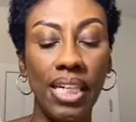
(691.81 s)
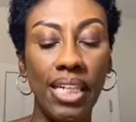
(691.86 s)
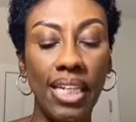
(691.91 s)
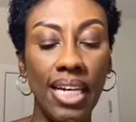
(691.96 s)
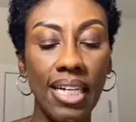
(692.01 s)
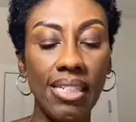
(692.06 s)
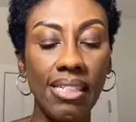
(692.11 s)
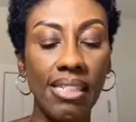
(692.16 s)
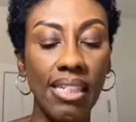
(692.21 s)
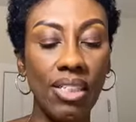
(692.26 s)

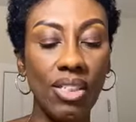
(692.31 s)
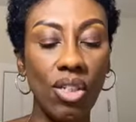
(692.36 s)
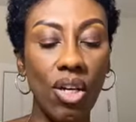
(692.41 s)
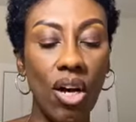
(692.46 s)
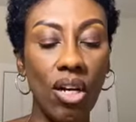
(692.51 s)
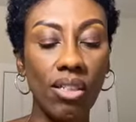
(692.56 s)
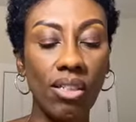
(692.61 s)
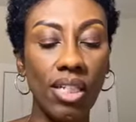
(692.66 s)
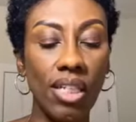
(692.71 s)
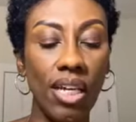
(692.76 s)
Next, they
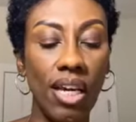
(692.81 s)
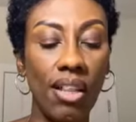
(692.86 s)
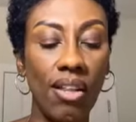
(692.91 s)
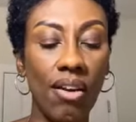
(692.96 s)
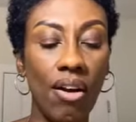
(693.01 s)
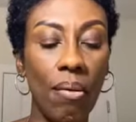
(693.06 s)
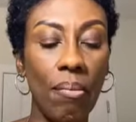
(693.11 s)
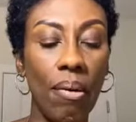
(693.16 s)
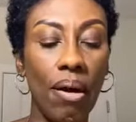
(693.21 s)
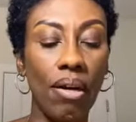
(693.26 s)
talked
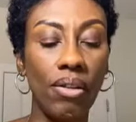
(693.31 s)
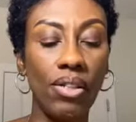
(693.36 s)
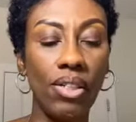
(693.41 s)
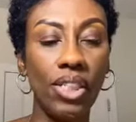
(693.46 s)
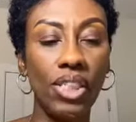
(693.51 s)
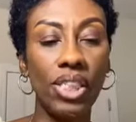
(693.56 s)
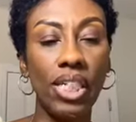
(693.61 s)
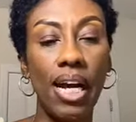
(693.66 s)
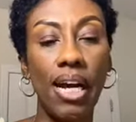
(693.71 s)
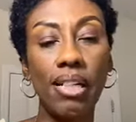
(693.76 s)
together about
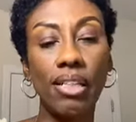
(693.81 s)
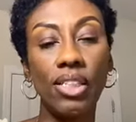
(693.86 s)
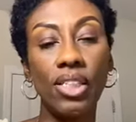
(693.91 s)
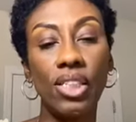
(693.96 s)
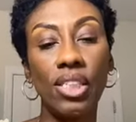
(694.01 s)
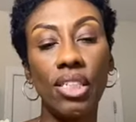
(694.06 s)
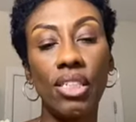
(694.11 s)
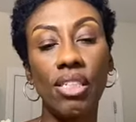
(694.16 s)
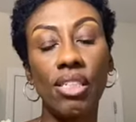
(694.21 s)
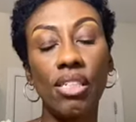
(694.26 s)
their
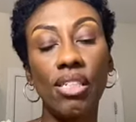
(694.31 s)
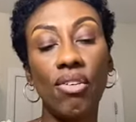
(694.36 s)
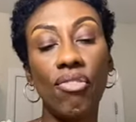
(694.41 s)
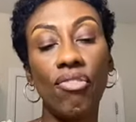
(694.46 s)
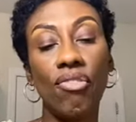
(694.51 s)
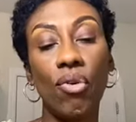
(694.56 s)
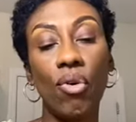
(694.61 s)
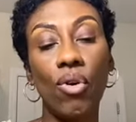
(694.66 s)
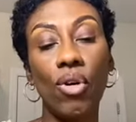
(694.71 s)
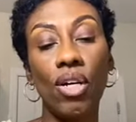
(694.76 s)
challenges
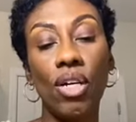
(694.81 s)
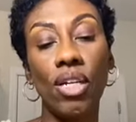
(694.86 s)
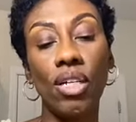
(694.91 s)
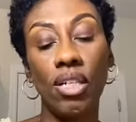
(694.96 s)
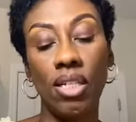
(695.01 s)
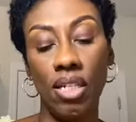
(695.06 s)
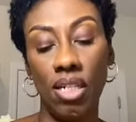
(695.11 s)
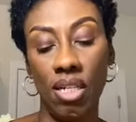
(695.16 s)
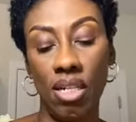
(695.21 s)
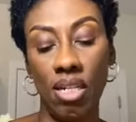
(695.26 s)
for,